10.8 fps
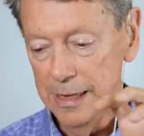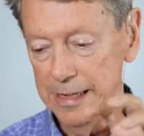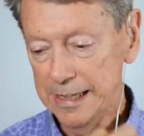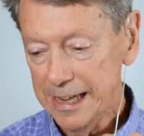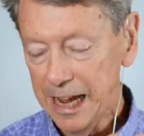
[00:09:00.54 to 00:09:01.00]

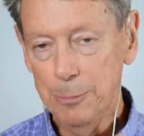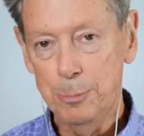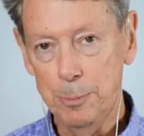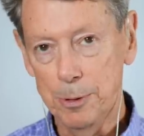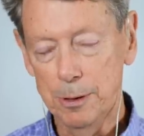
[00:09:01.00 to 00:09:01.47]
being
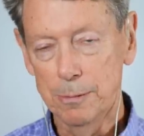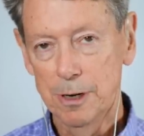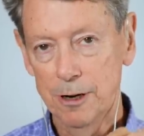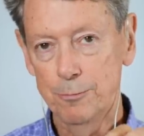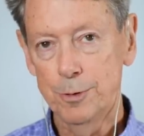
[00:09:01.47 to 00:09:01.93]
incapable
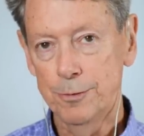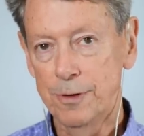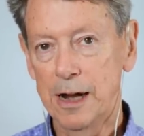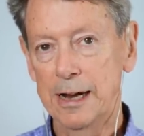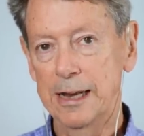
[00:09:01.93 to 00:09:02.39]
of
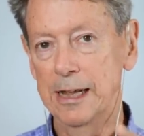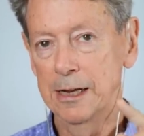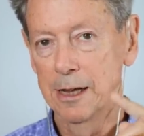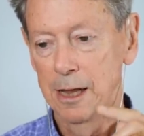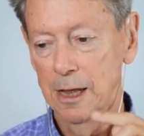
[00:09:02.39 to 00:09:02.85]

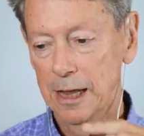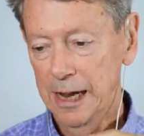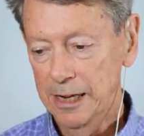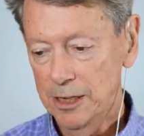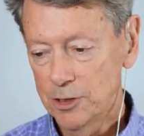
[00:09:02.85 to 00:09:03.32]
providing
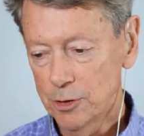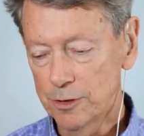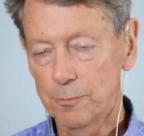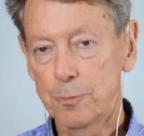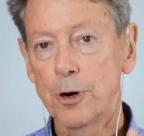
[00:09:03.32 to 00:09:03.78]
any
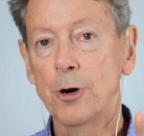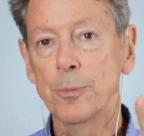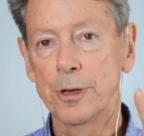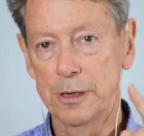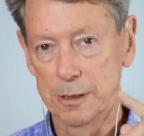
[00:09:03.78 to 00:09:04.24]
sort of
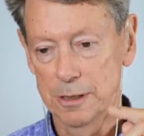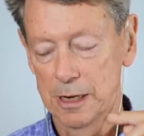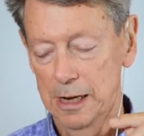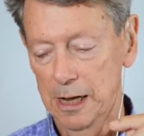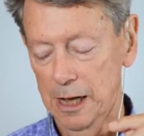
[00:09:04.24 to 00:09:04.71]
permanent
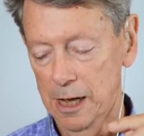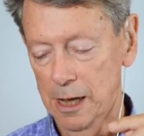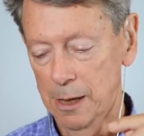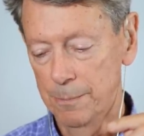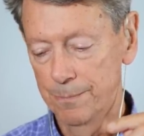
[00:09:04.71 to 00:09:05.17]

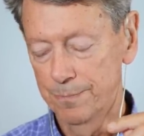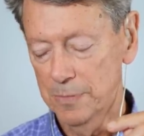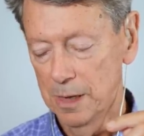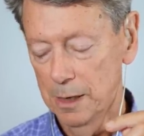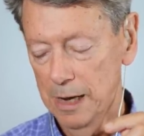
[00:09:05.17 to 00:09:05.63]
um,
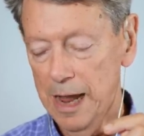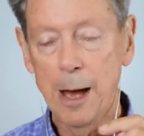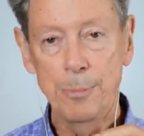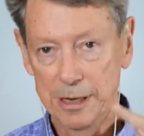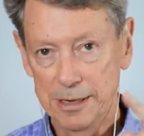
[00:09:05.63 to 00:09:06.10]

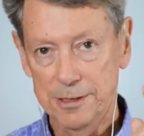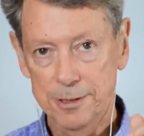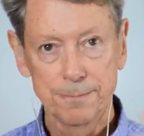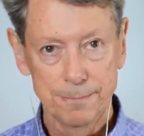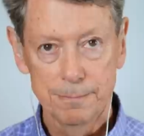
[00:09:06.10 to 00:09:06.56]

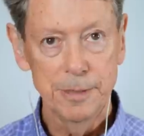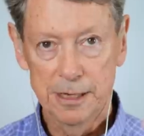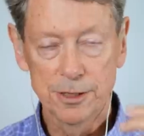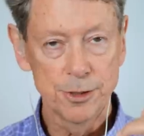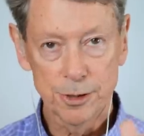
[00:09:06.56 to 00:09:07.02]
happiness
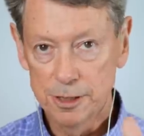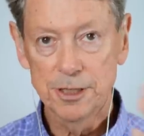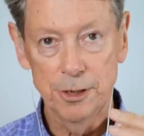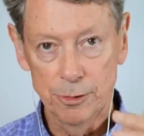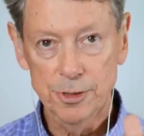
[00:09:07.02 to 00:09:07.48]
because they're
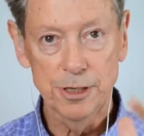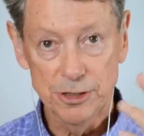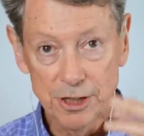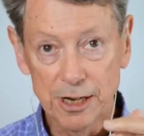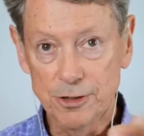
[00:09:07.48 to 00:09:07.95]

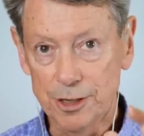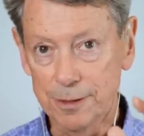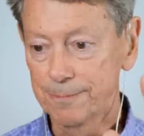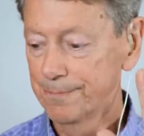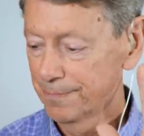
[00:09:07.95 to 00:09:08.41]
continuously changing.
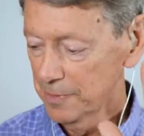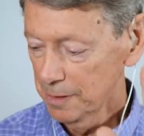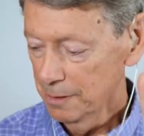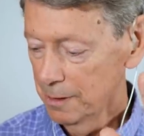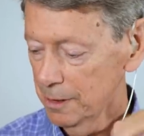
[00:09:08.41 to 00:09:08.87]

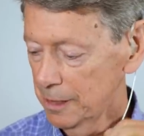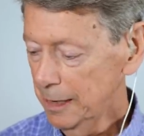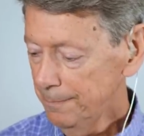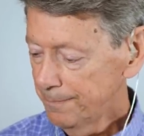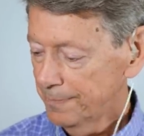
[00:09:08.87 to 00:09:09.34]

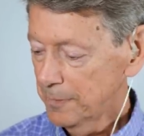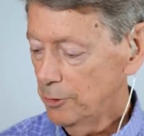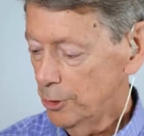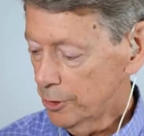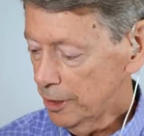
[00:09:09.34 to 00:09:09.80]
Okay?
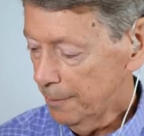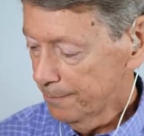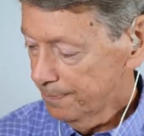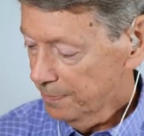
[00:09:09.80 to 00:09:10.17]
Dukkha.